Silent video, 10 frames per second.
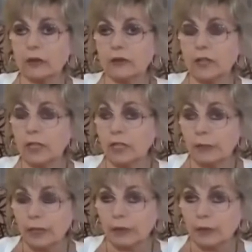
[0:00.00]
the
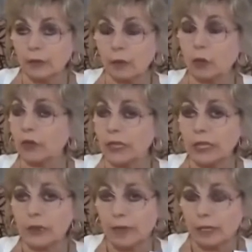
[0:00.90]
enemy. We're
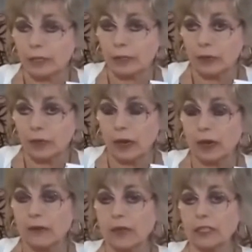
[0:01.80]
the enemy.
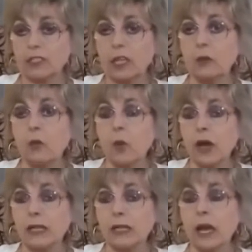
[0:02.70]
And they say
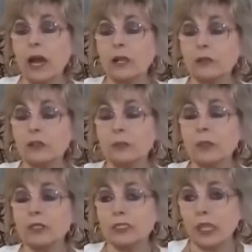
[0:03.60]

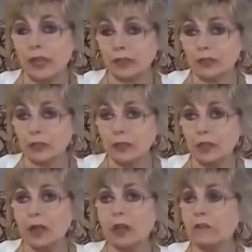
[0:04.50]
100%
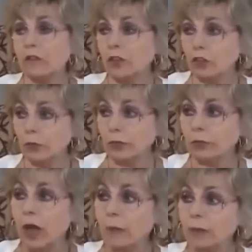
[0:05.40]
of the
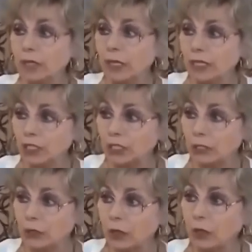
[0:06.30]
human
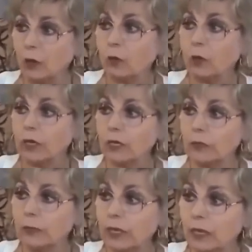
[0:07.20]
population
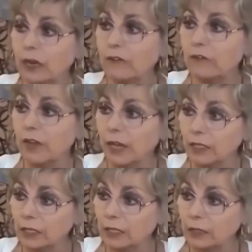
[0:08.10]
will be
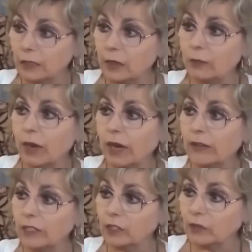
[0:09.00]
affected
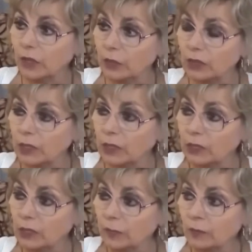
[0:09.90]
by these
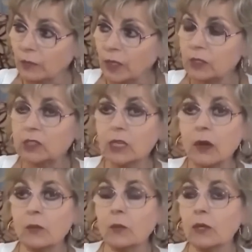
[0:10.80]
frequencies.
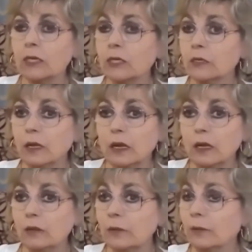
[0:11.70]
Some
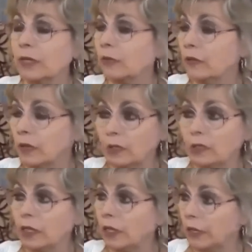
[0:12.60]
will be
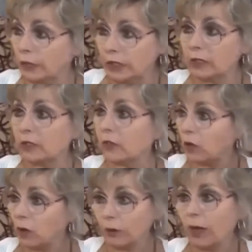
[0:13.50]
the canaries in
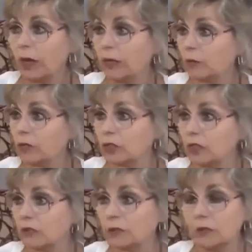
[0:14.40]
the coal mine,
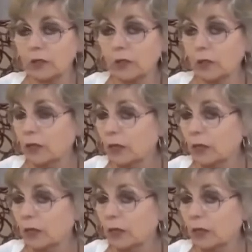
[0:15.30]
which is a